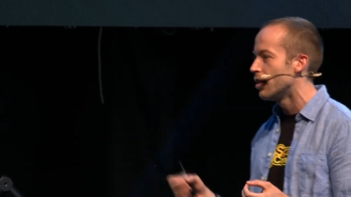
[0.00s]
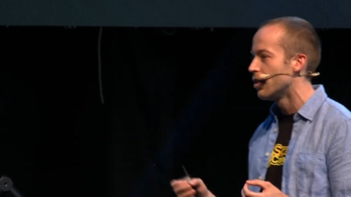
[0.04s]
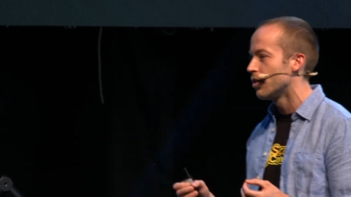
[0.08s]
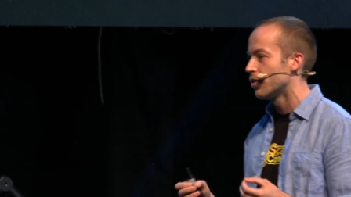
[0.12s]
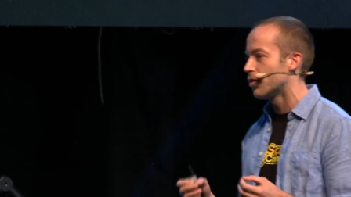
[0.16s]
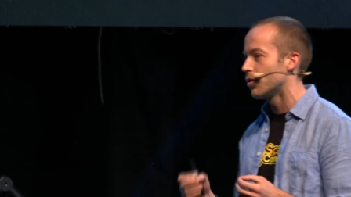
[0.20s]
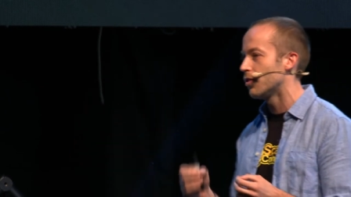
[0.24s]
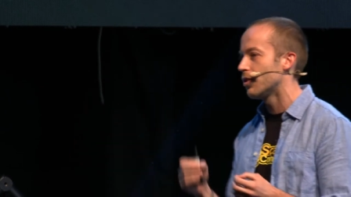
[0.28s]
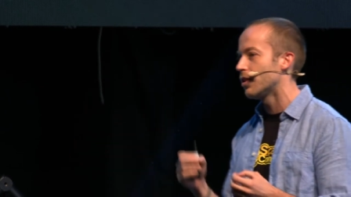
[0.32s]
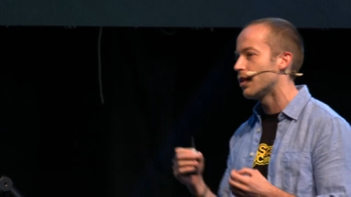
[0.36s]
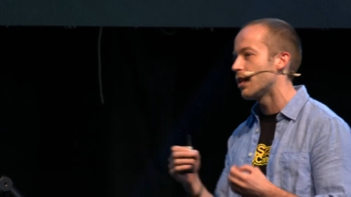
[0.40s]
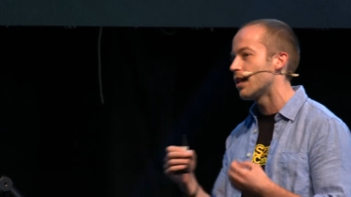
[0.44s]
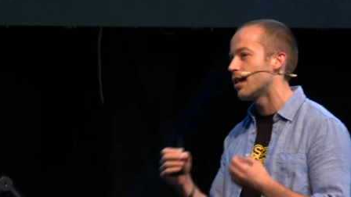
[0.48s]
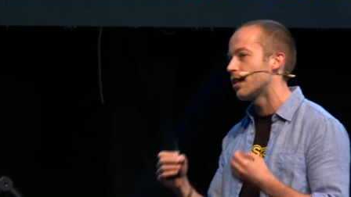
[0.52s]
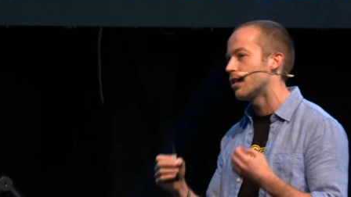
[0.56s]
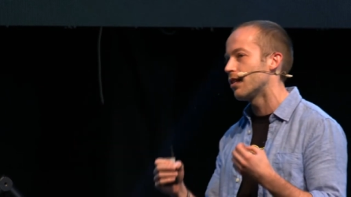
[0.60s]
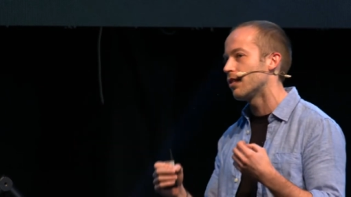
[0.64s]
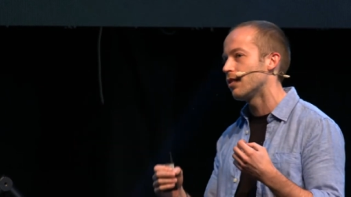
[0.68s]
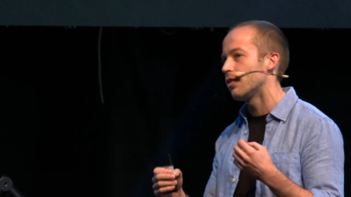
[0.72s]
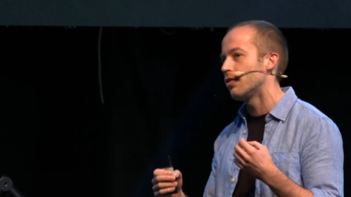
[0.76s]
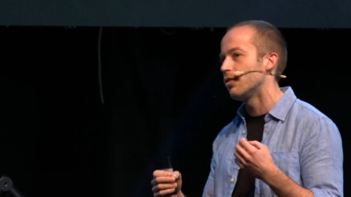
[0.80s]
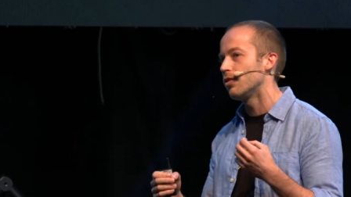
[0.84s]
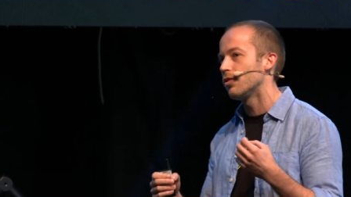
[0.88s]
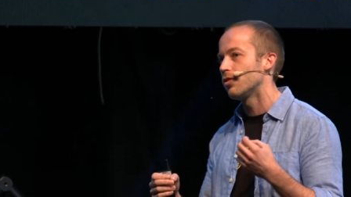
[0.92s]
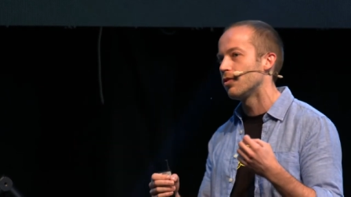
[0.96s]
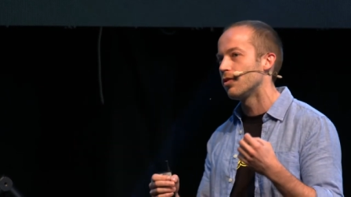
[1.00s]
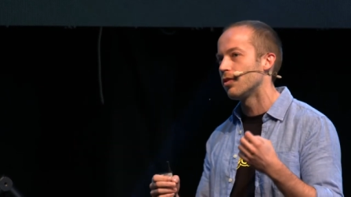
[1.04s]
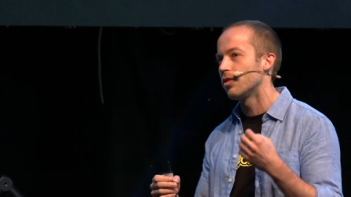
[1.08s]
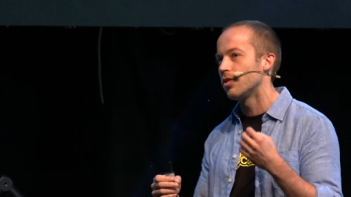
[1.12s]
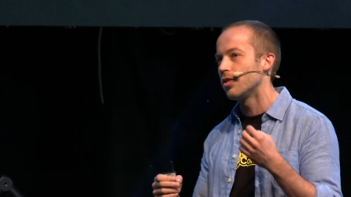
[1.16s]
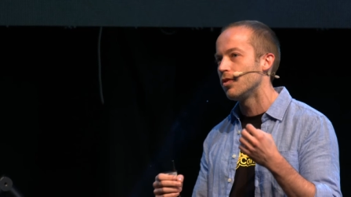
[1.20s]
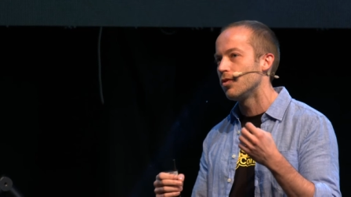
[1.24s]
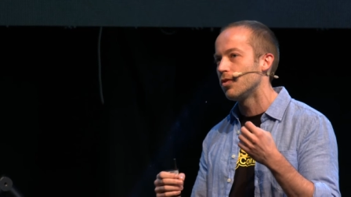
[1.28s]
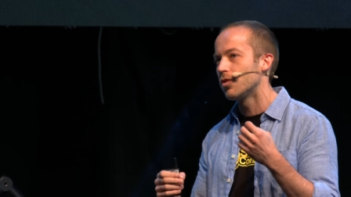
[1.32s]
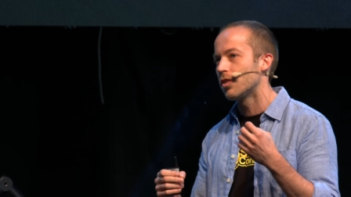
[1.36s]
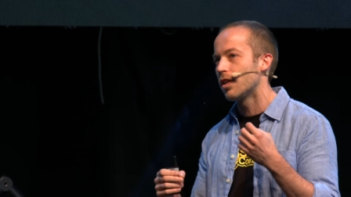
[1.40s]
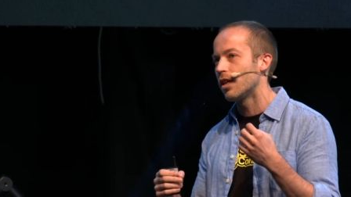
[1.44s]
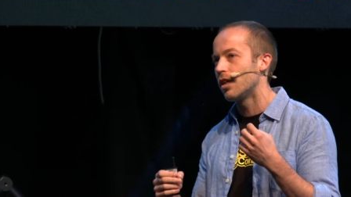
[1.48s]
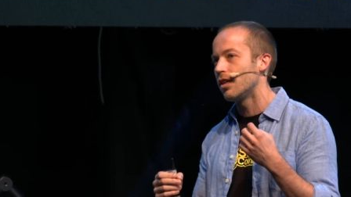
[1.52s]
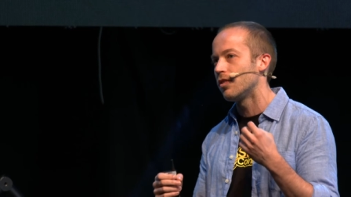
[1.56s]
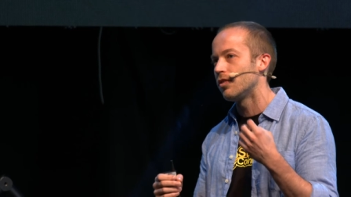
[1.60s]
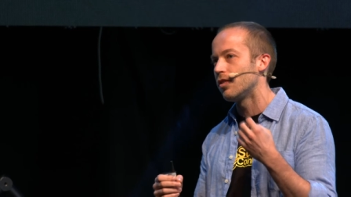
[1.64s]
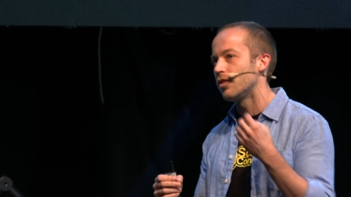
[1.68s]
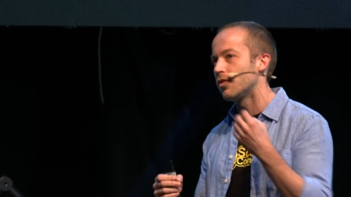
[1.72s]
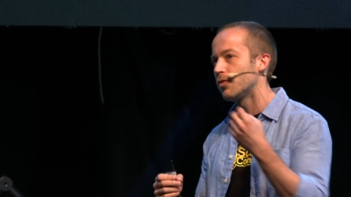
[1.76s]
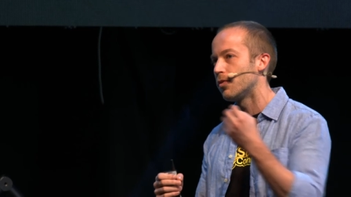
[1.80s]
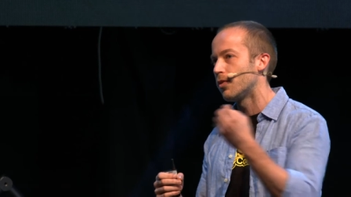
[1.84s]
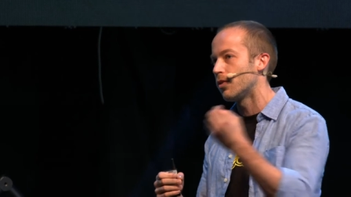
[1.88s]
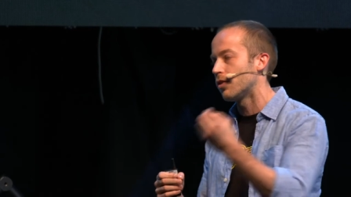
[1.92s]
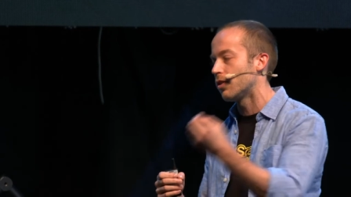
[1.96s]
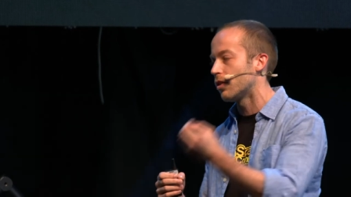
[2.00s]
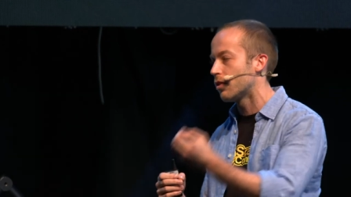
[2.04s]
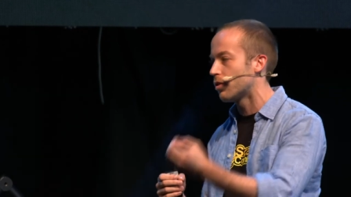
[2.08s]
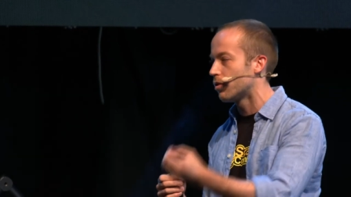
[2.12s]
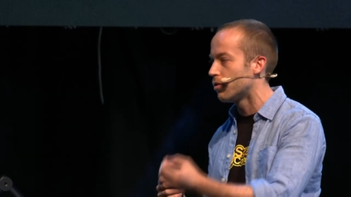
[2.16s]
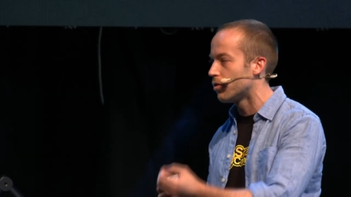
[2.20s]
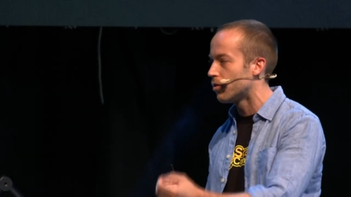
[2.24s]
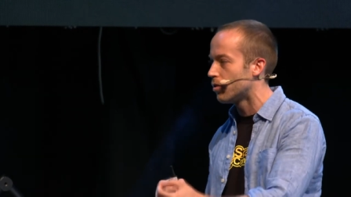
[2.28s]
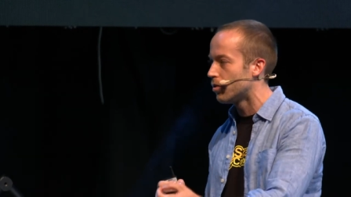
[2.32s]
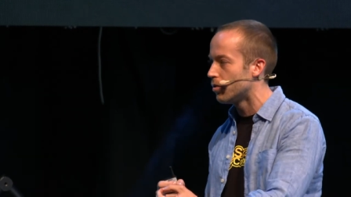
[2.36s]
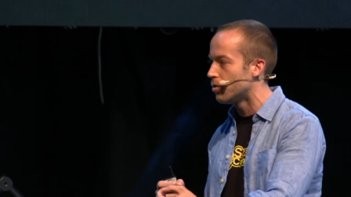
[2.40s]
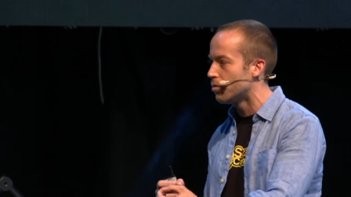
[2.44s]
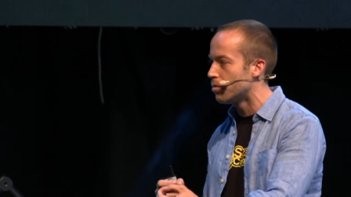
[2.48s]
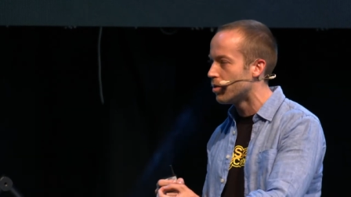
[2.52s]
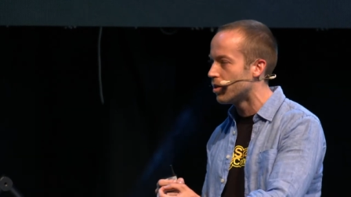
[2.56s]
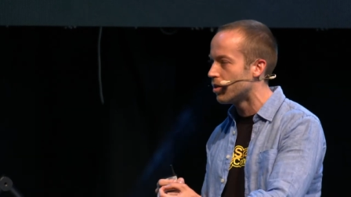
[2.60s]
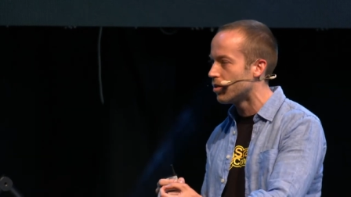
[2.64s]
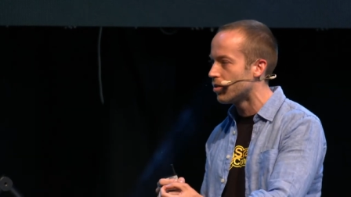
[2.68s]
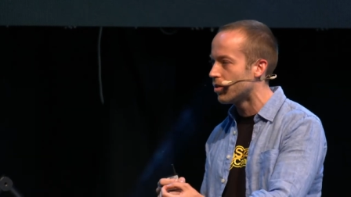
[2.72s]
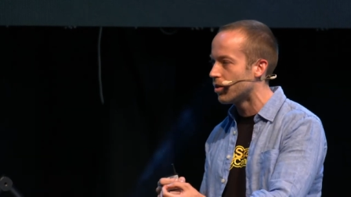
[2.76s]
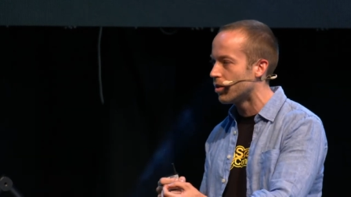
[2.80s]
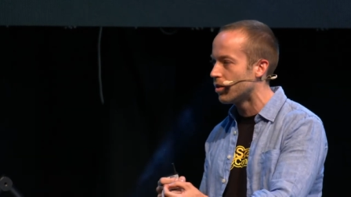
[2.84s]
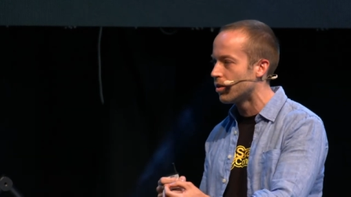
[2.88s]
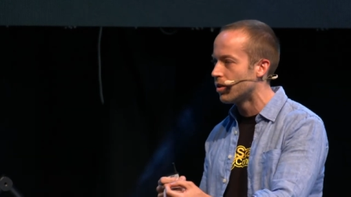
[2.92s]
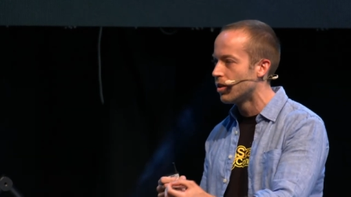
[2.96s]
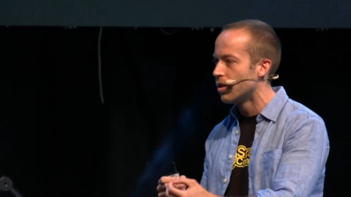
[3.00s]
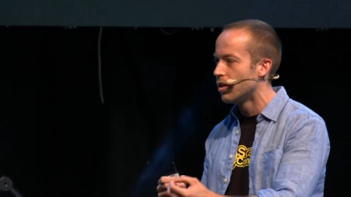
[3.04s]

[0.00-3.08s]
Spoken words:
So there are also use cases for the consumers,